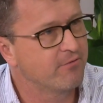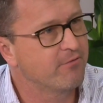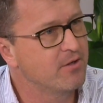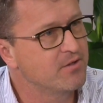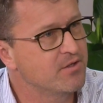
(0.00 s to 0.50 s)

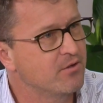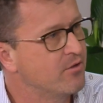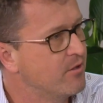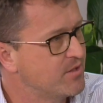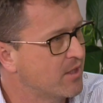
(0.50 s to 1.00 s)
difference
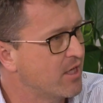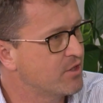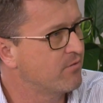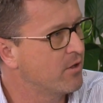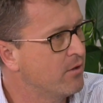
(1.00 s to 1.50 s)
in terms of
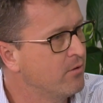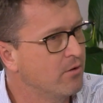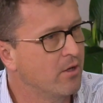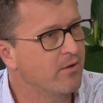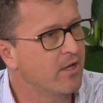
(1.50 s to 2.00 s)
cash flow.
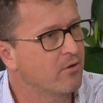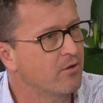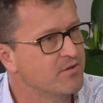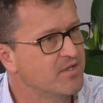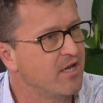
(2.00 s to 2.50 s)
That
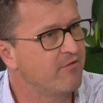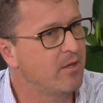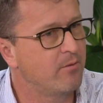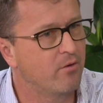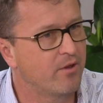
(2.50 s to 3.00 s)
could
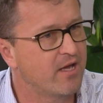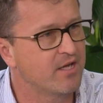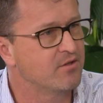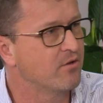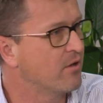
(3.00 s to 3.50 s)
save people
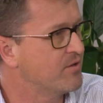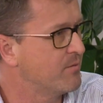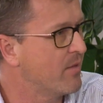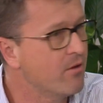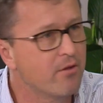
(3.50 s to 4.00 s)

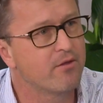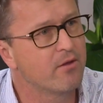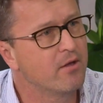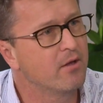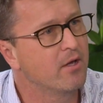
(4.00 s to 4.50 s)
$1,000 a month. And